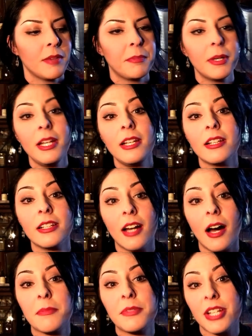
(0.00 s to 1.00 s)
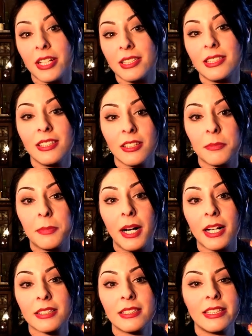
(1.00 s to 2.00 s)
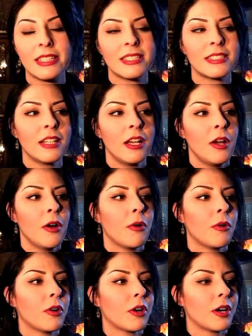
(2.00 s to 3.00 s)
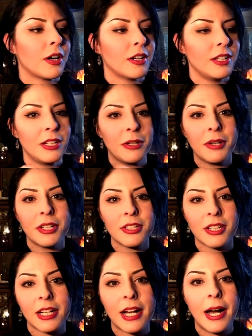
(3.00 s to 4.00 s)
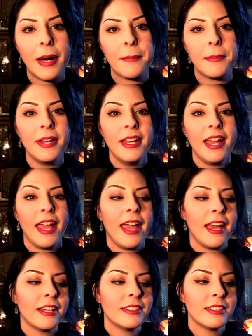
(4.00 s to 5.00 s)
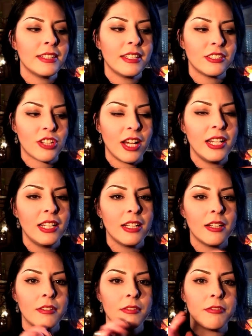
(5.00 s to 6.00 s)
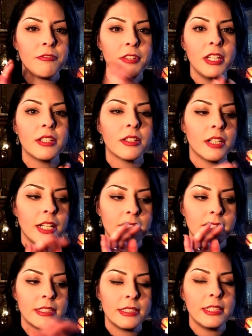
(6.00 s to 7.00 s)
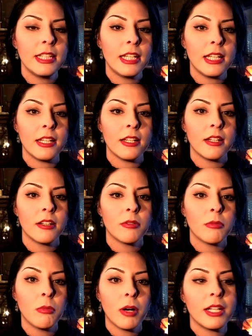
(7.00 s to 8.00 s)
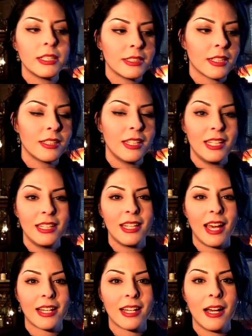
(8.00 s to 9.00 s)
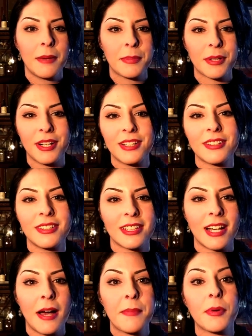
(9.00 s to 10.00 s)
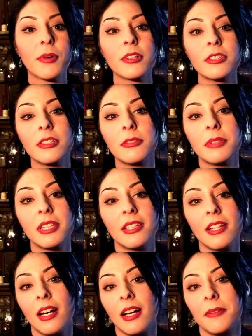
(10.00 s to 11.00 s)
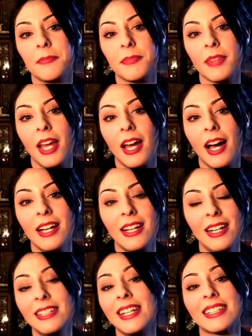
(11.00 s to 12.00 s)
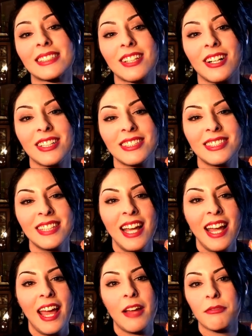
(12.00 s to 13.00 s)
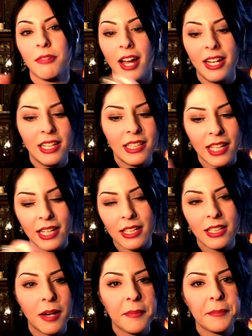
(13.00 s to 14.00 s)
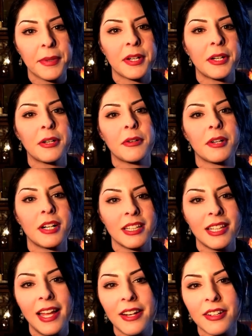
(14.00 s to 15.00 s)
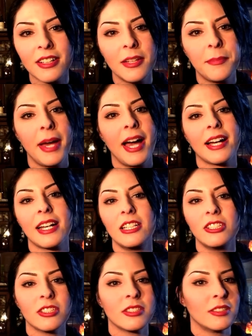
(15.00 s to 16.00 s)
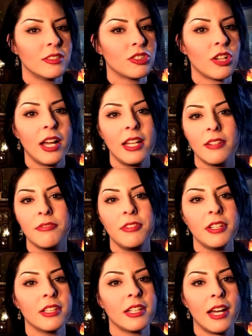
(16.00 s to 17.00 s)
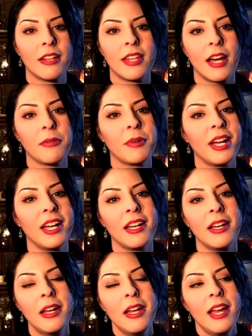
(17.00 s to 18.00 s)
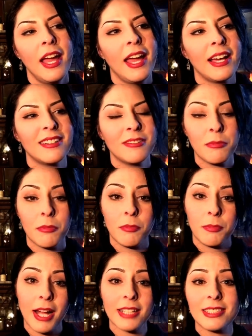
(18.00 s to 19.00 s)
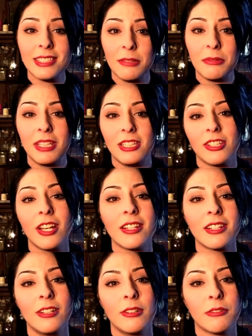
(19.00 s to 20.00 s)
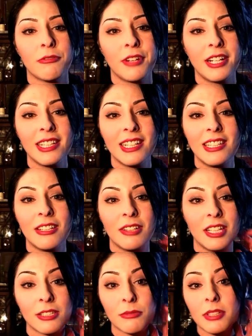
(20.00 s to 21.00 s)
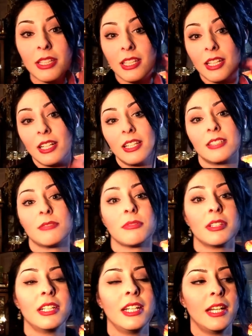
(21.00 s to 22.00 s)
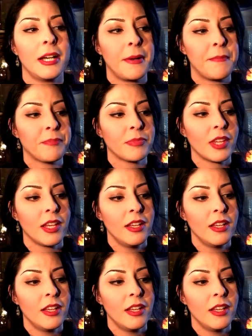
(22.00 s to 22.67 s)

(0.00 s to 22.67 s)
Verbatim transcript: putting an object in little boxes or, you know, under a cup, and trying to feel and see what is on in that cup or under the cup, or do it with um, index cards and writing like a number or a letter on the back and just trying to feel it out that way. And practicing with each other, you and a friend can do it. It's really good. It's really, um,